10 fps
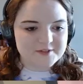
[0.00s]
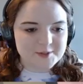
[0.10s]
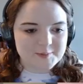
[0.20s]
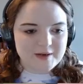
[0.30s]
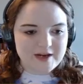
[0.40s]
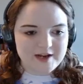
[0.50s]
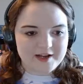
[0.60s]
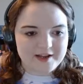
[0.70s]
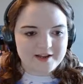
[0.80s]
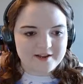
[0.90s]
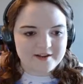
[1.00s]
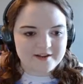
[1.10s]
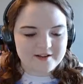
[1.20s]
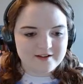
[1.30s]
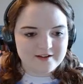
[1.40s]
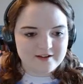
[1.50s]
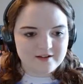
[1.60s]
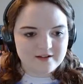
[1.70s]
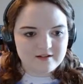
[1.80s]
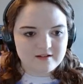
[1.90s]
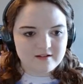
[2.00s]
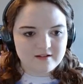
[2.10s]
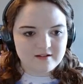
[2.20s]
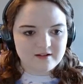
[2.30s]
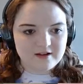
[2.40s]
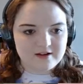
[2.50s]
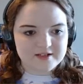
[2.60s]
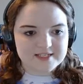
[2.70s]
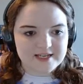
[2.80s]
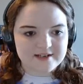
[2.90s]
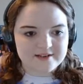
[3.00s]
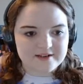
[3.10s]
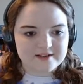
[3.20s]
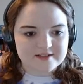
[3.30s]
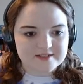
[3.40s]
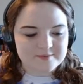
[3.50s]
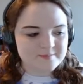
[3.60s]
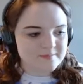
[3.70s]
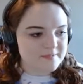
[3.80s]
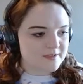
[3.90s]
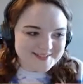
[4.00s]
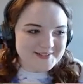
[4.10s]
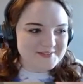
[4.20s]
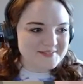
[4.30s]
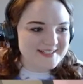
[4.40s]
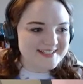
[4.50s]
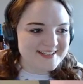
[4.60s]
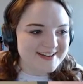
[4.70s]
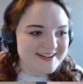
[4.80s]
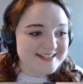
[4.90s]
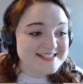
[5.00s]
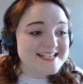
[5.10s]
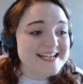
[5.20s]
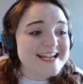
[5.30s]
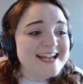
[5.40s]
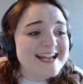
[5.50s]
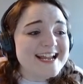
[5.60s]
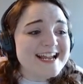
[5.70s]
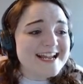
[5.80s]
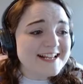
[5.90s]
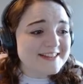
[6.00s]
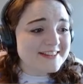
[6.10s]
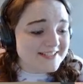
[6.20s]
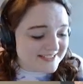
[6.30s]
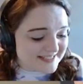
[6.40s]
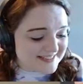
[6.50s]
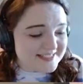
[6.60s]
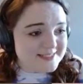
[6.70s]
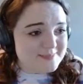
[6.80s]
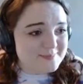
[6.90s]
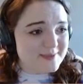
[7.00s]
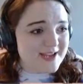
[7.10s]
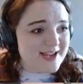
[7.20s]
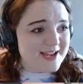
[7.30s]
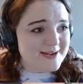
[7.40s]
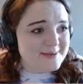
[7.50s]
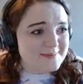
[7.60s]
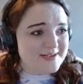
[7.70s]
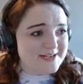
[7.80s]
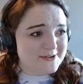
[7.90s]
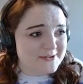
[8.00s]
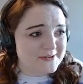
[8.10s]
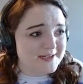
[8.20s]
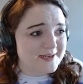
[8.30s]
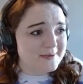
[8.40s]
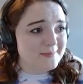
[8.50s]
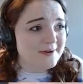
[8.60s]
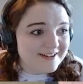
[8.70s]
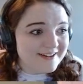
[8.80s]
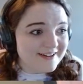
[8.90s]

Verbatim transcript: Enter by content custom. Oh my gosh. Hey, look at this baby crib.